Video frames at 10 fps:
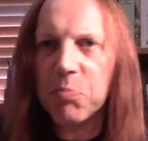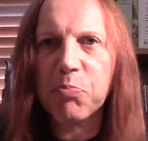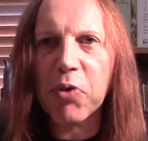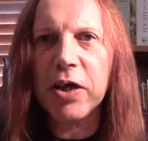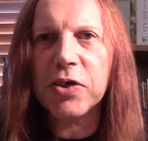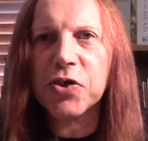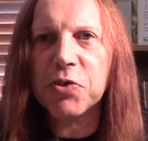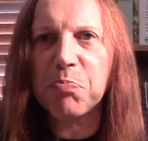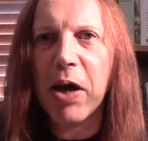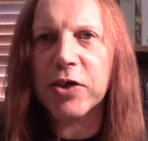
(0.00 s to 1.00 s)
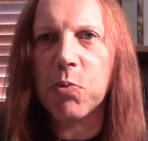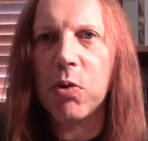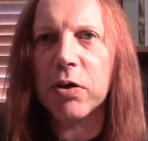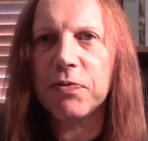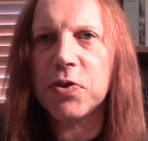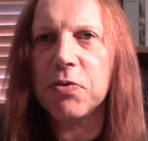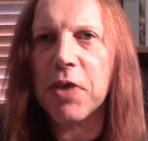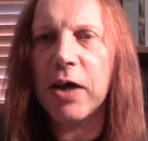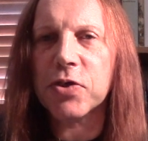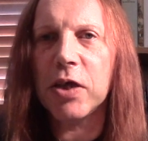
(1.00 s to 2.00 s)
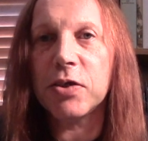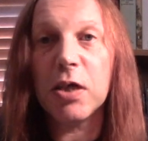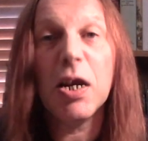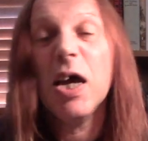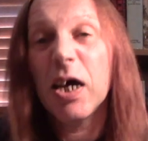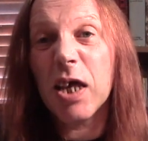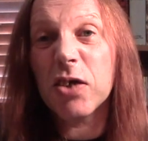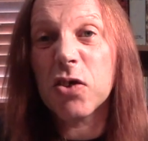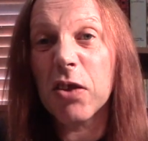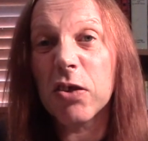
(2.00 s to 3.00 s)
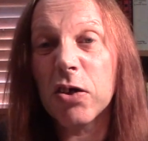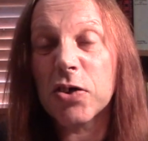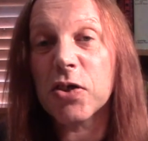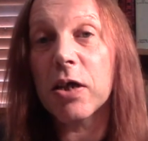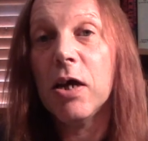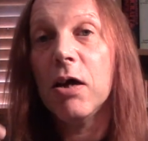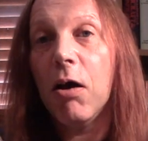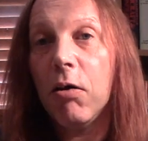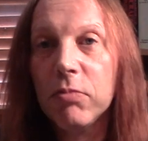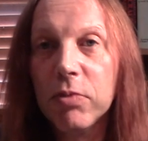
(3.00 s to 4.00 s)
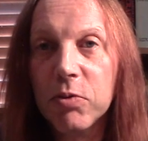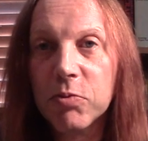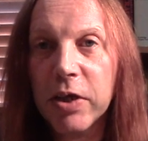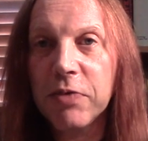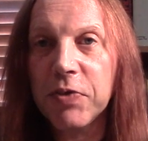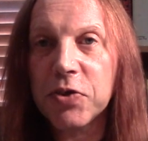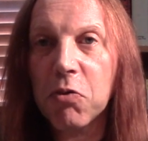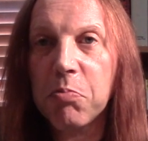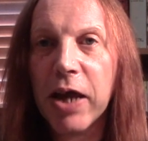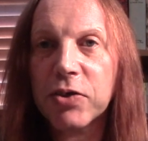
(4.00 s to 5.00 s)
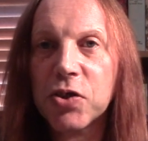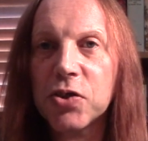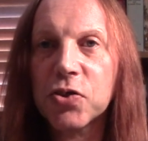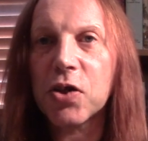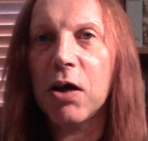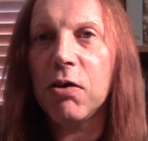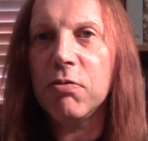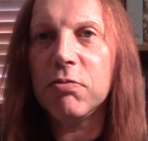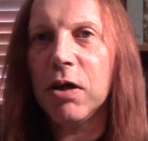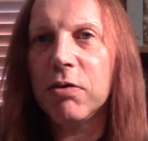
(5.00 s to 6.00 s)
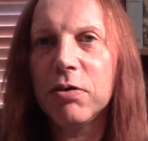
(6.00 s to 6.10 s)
Brilliance is batch 1 of 2018, and that's the other nice thing, individual batches, so you know,